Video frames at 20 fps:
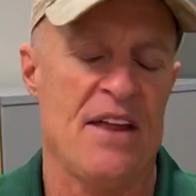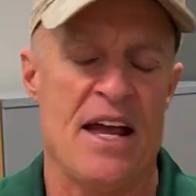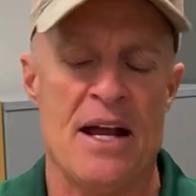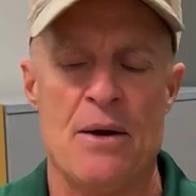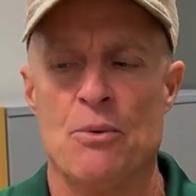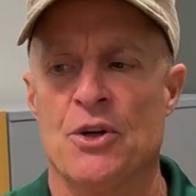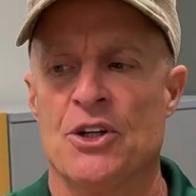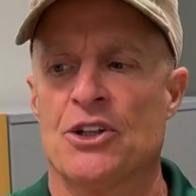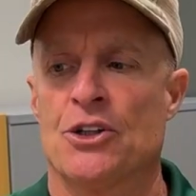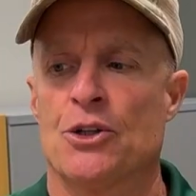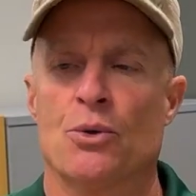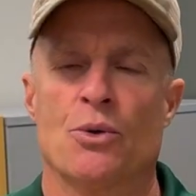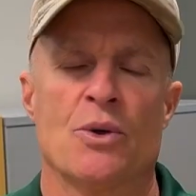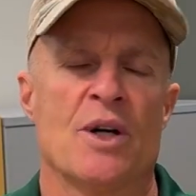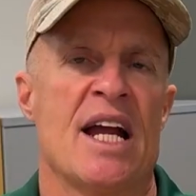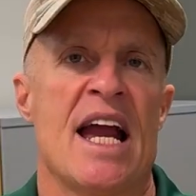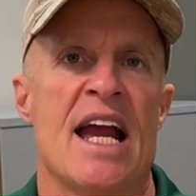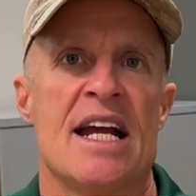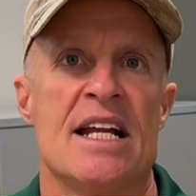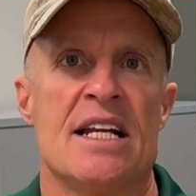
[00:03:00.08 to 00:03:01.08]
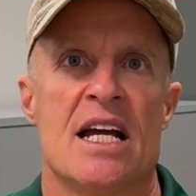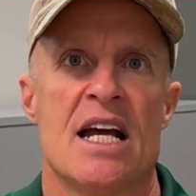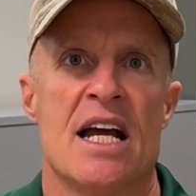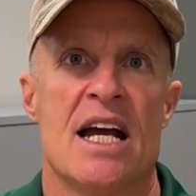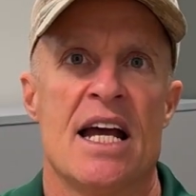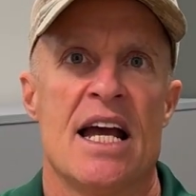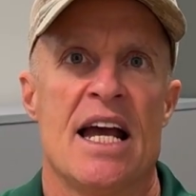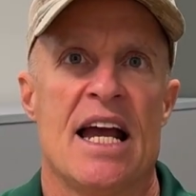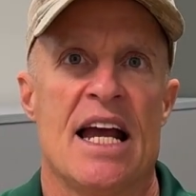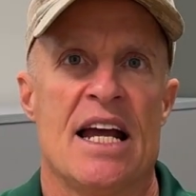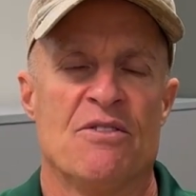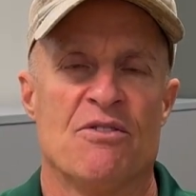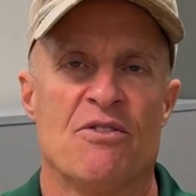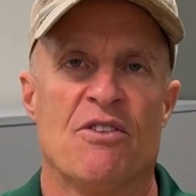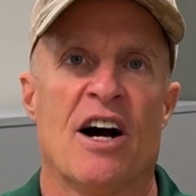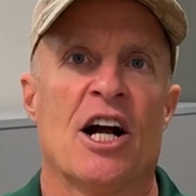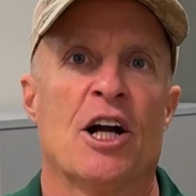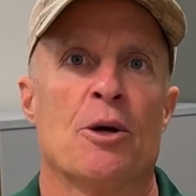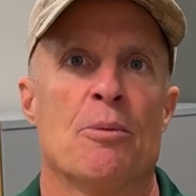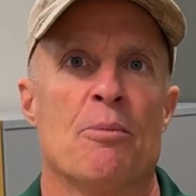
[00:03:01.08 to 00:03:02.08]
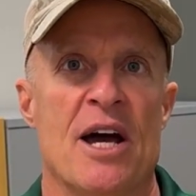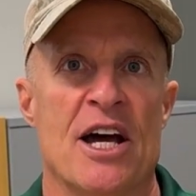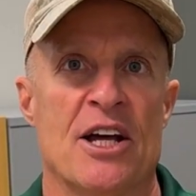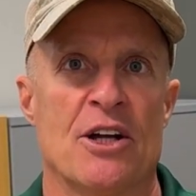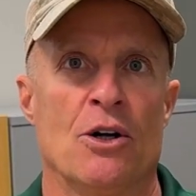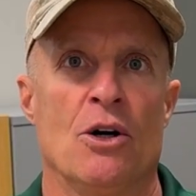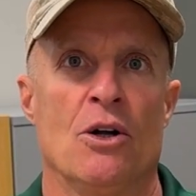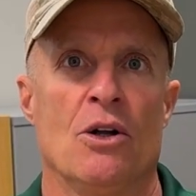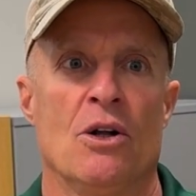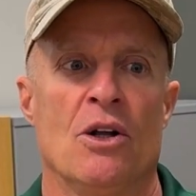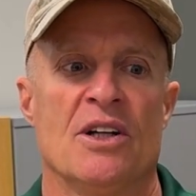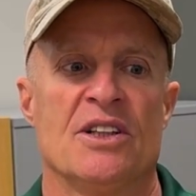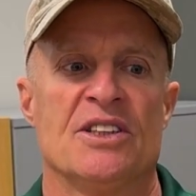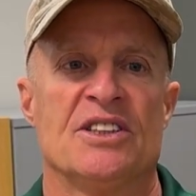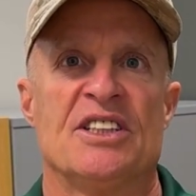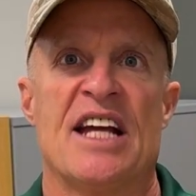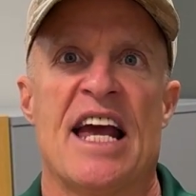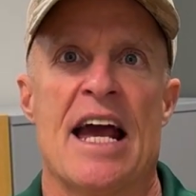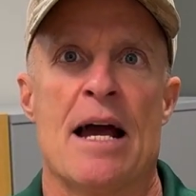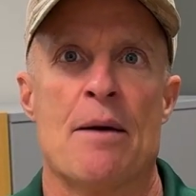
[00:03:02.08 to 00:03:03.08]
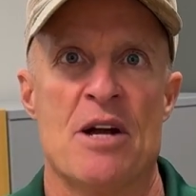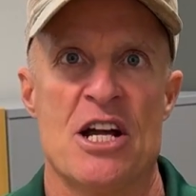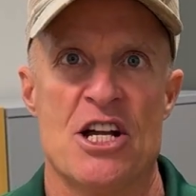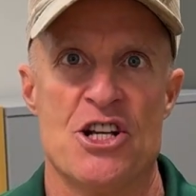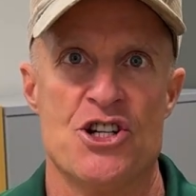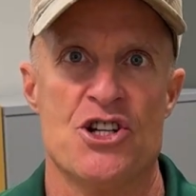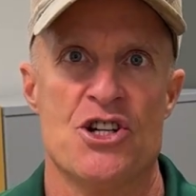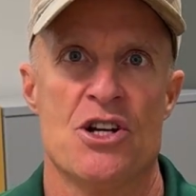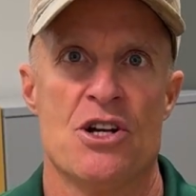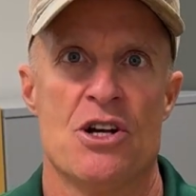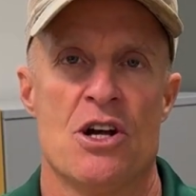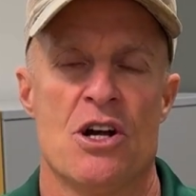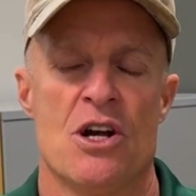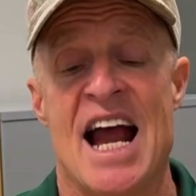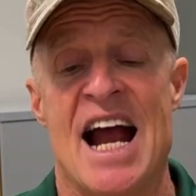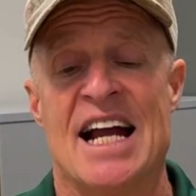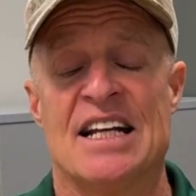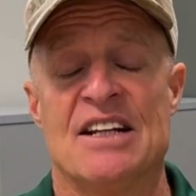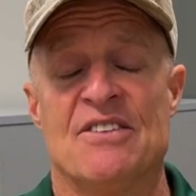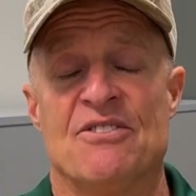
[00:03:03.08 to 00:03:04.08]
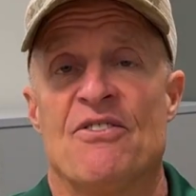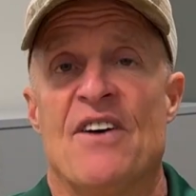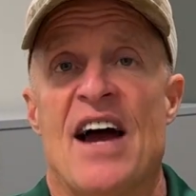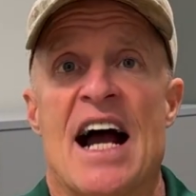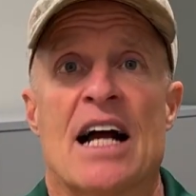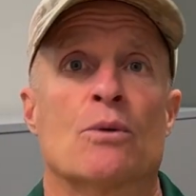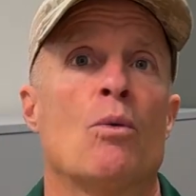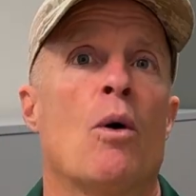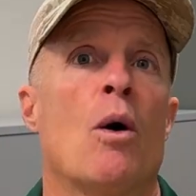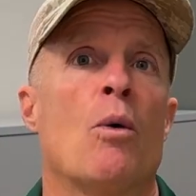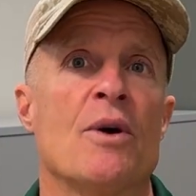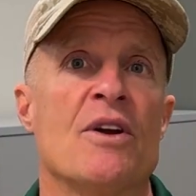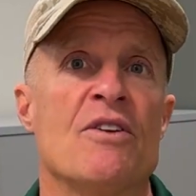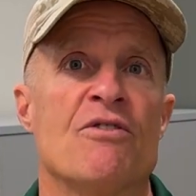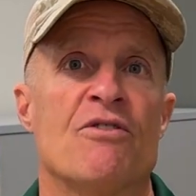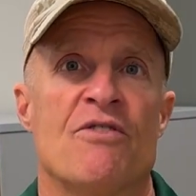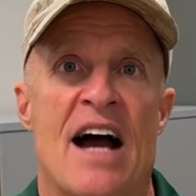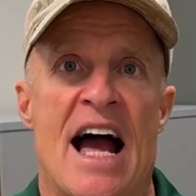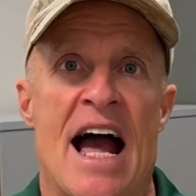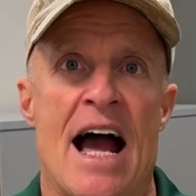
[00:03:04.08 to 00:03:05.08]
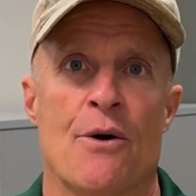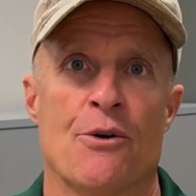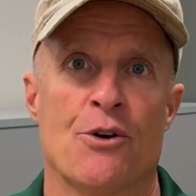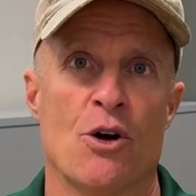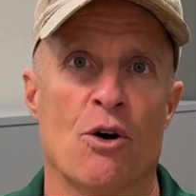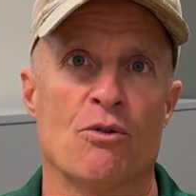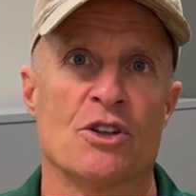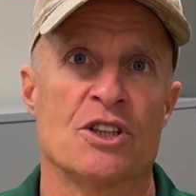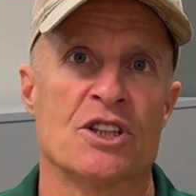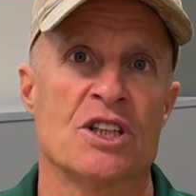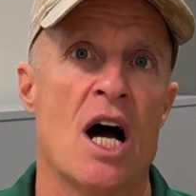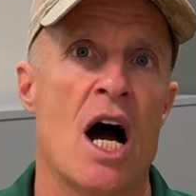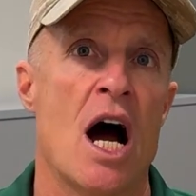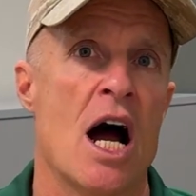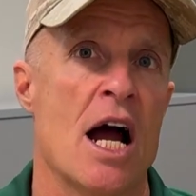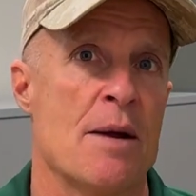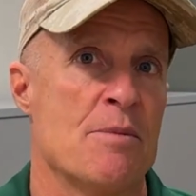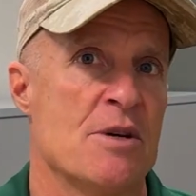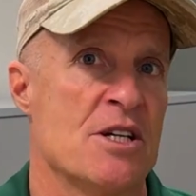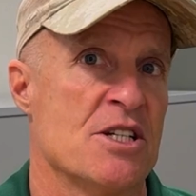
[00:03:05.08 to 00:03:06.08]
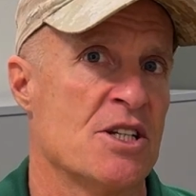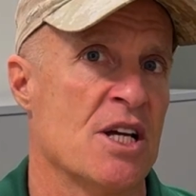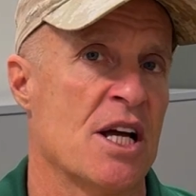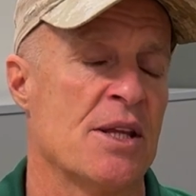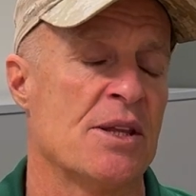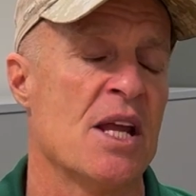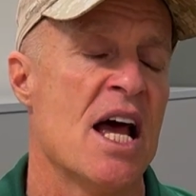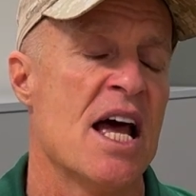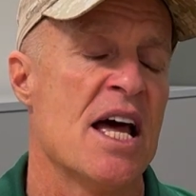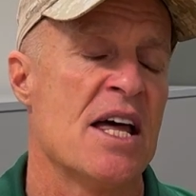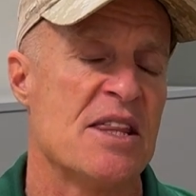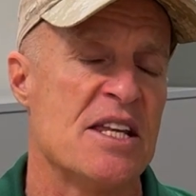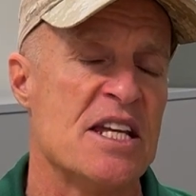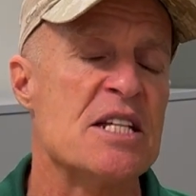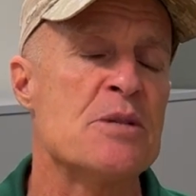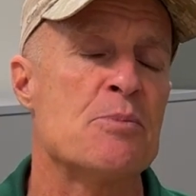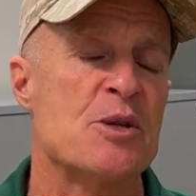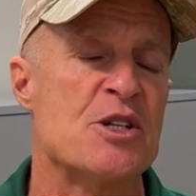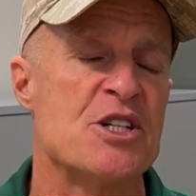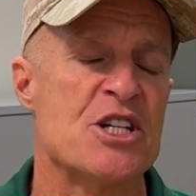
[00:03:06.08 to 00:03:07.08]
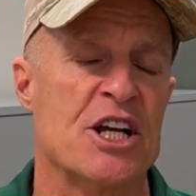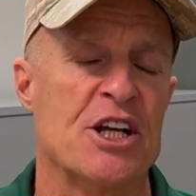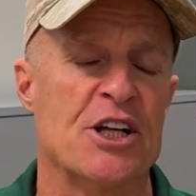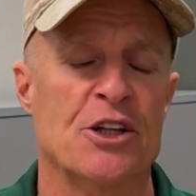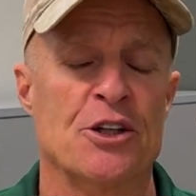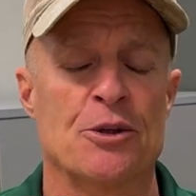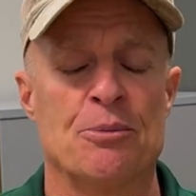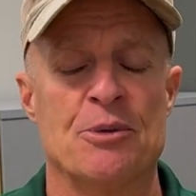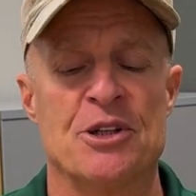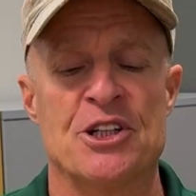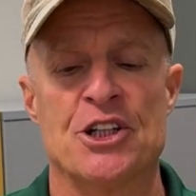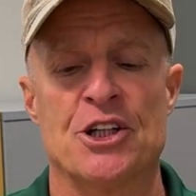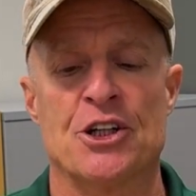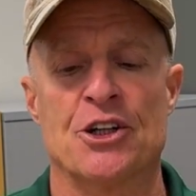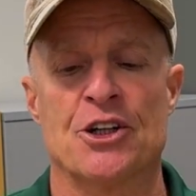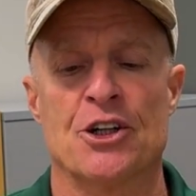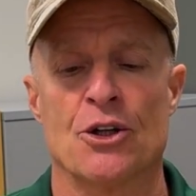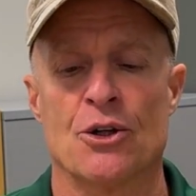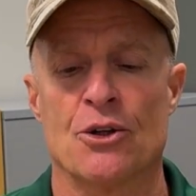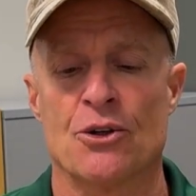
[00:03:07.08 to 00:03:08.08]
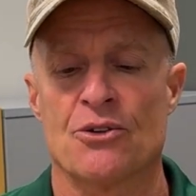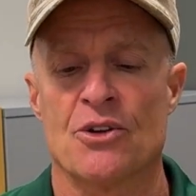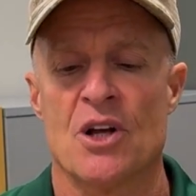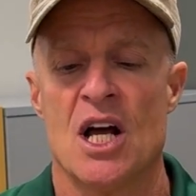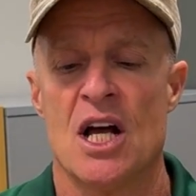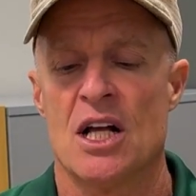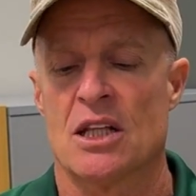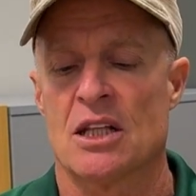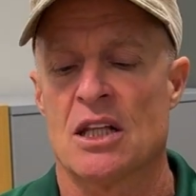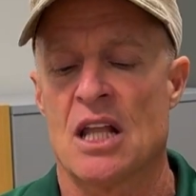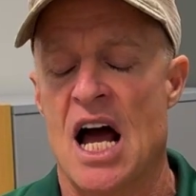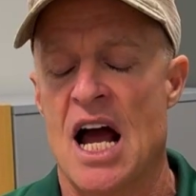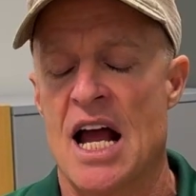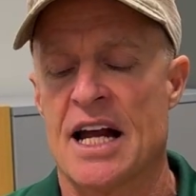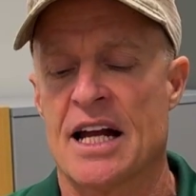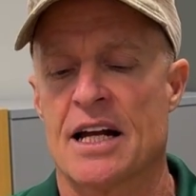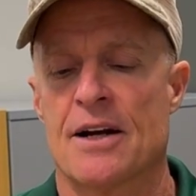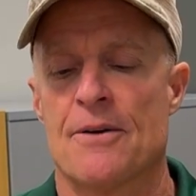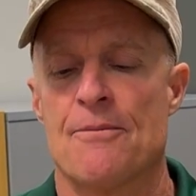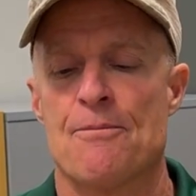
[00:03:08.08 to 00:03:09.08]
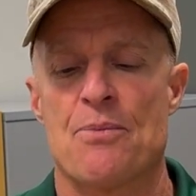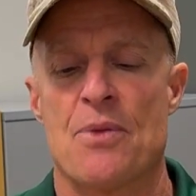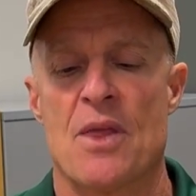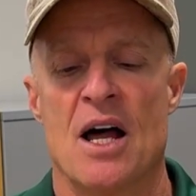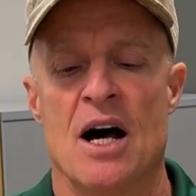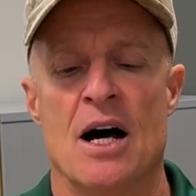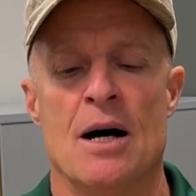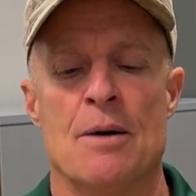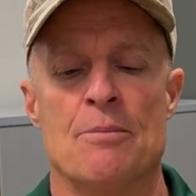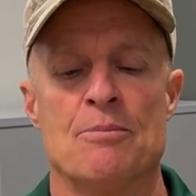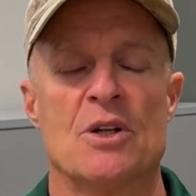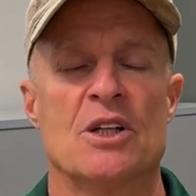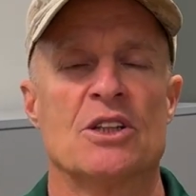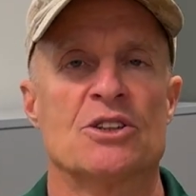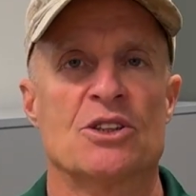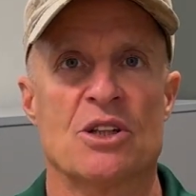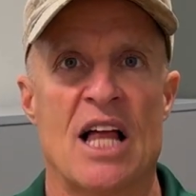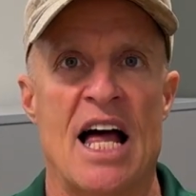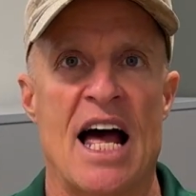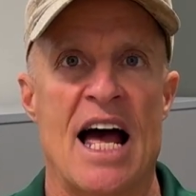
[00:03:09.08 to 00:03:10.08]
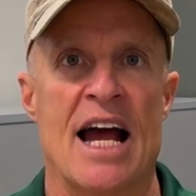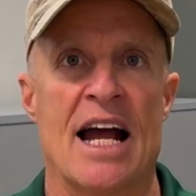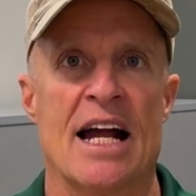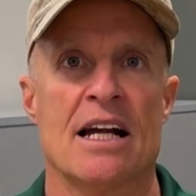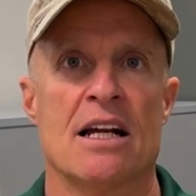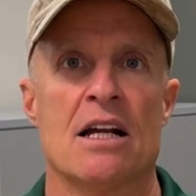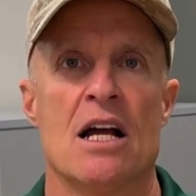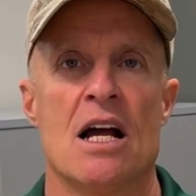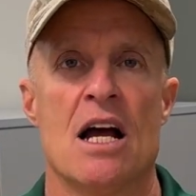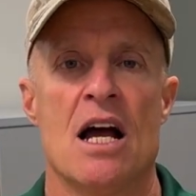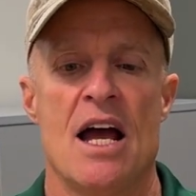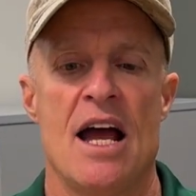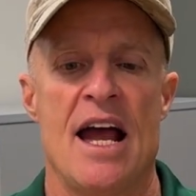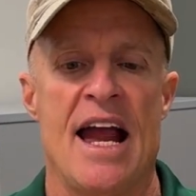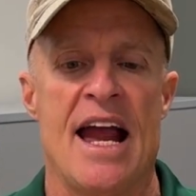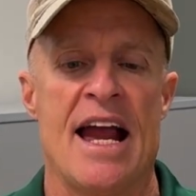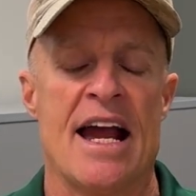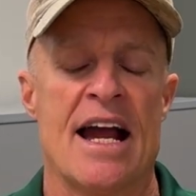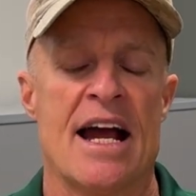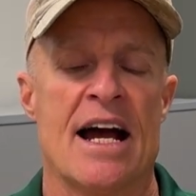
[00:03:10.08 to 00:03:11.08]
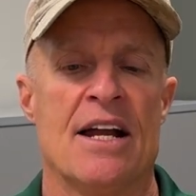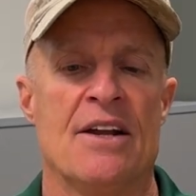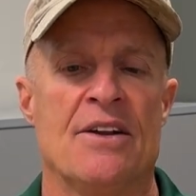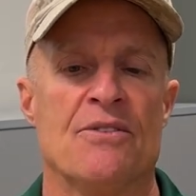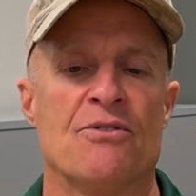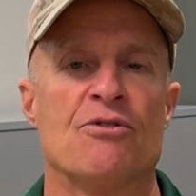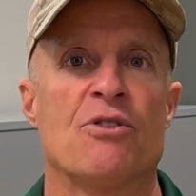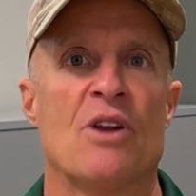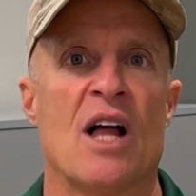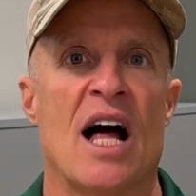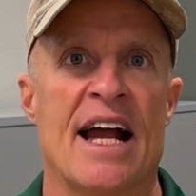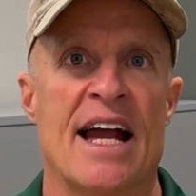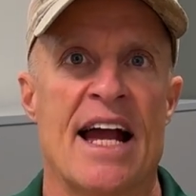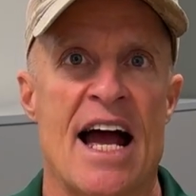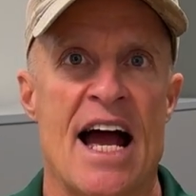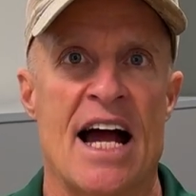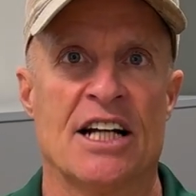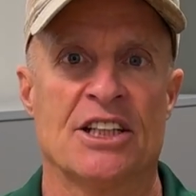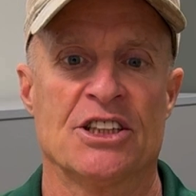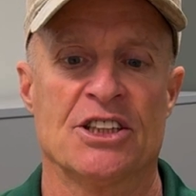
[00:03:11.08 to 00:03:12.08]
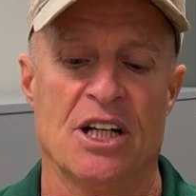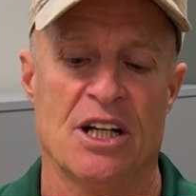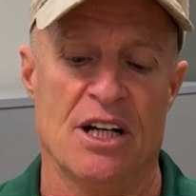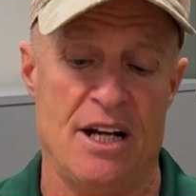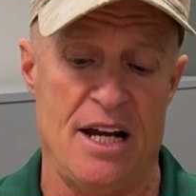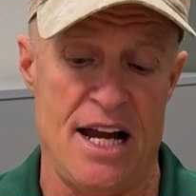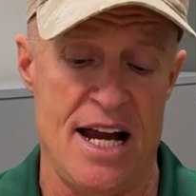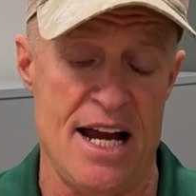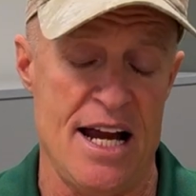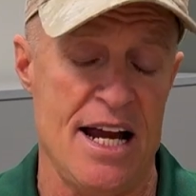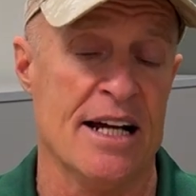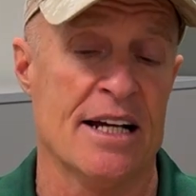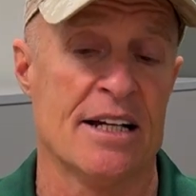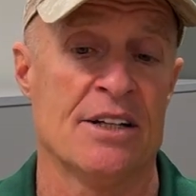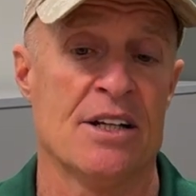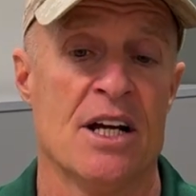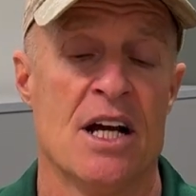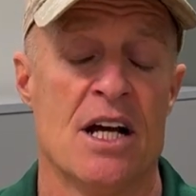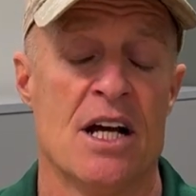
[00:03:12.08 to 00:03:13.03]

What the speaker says: they would create environmental damage. And in fact, what we found over time is that these particular materials, like slag and fly ash and